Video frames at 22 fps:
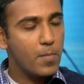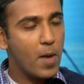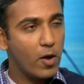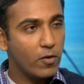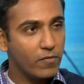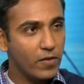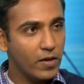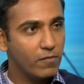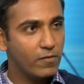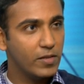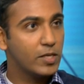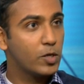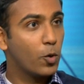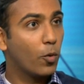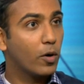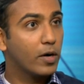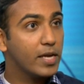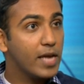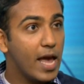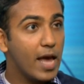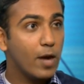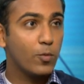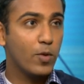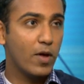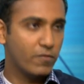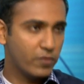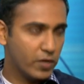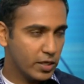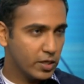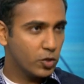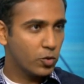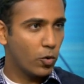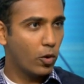amount of inventory and we have
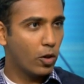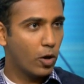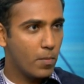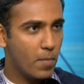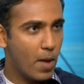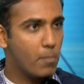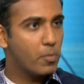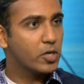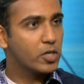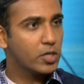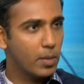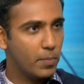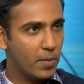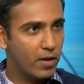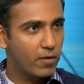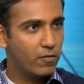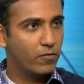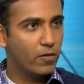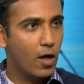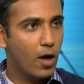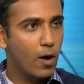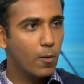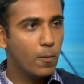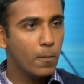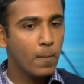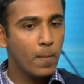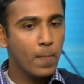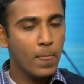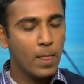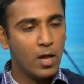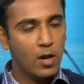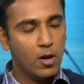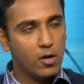to control our membership inflow.
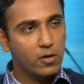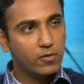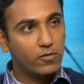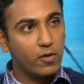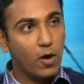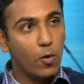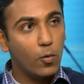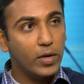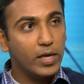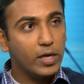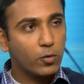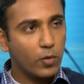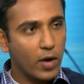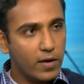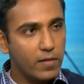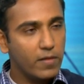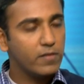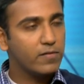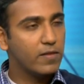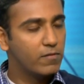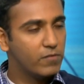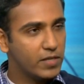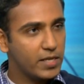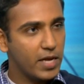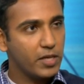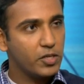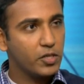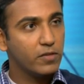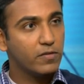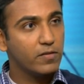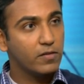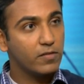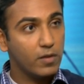So we created this
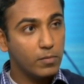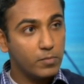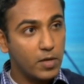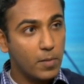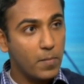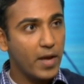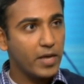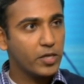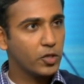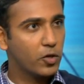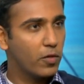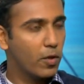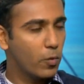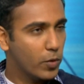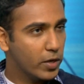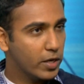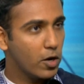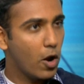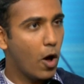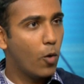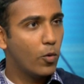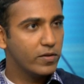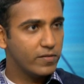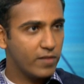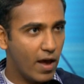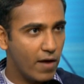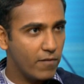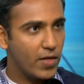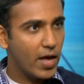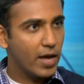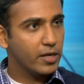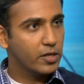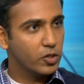invitation system to make sure that we could always
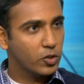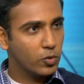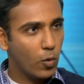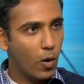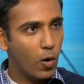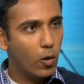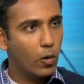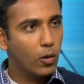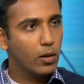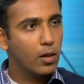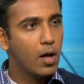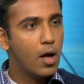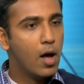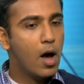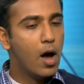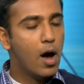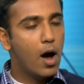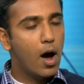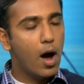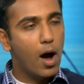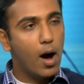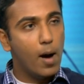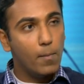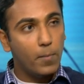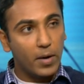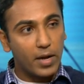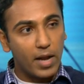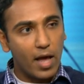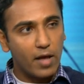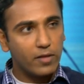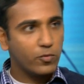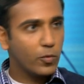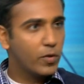have that control. Um,
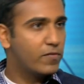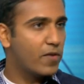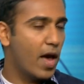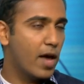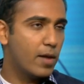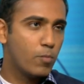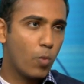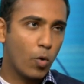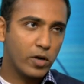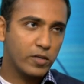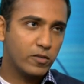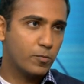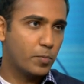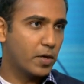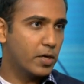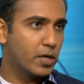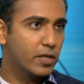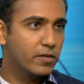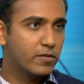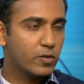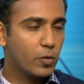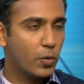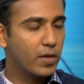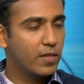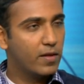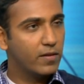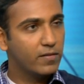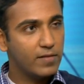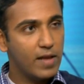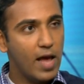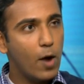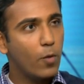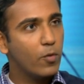but as we've had more experience doing
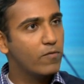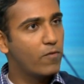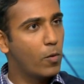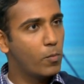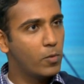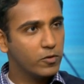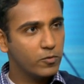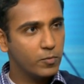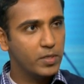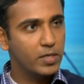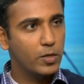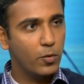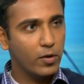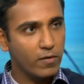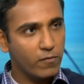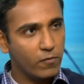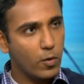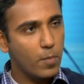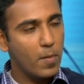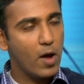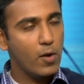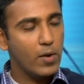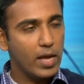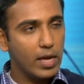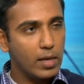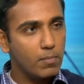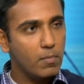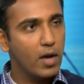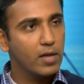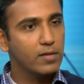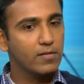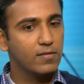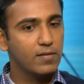this now, we've almost been doing it for about eight
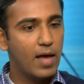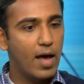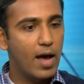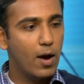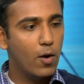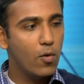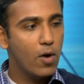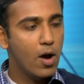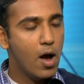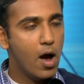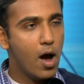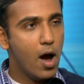months now,